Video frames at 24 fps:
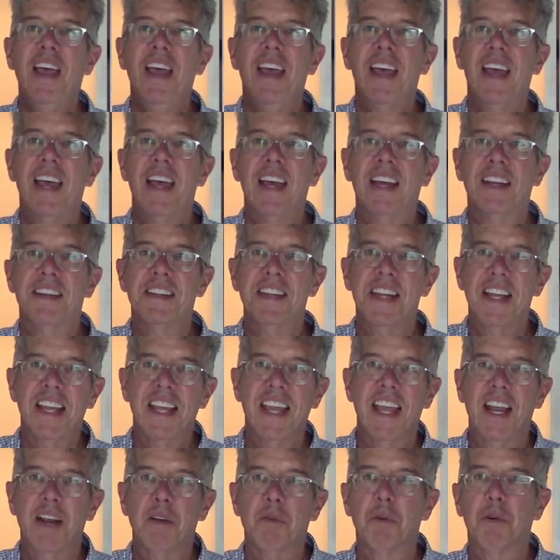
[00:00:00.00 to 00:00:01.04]
And take
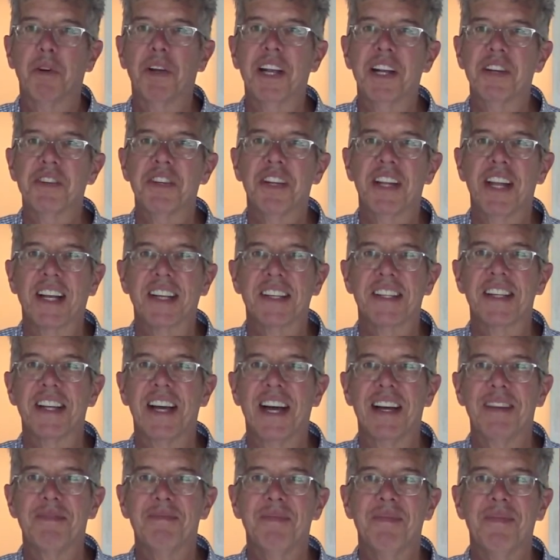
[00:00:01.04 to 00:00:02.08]
care. We'll catch you next
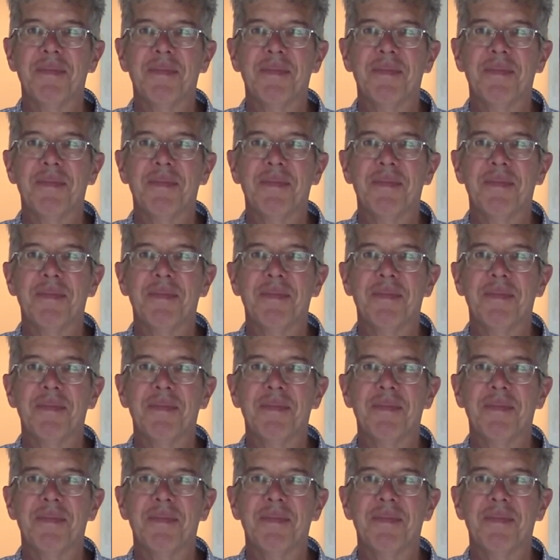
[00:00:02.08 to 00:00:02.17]
time.